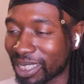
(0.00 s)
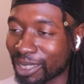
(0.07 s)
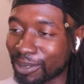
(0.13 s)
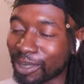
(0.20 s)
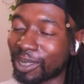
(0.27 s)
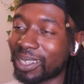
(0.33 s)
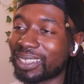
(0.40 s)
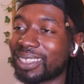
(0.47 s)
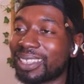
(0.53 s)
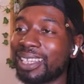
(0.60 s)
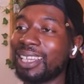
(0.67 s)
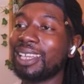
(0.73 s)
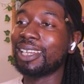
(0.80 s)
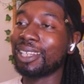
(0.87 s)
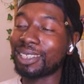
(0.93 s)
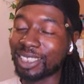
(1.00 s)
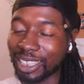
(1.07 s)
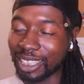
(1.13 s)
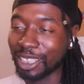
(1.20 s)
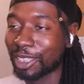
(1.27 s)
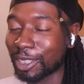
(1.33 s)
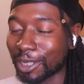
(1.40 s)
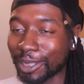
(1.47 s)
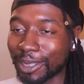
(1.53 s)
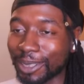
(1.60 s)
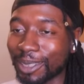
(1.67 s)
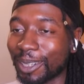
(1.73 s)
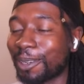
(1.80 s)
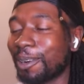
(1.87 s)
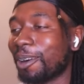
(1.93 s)
We got the Shinju,
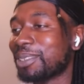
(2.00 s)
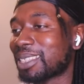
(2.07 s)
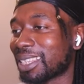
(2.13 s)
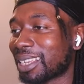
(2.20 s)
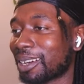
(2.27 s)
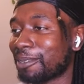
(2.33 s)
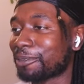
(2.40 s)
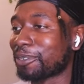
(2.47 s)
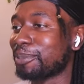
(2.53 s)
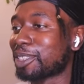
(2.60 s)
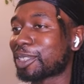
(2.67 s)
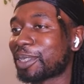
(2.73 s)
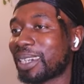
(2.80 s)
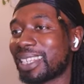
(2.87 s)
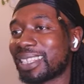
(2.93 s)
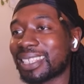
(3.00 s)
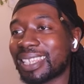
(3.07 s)
who obviously come from trees,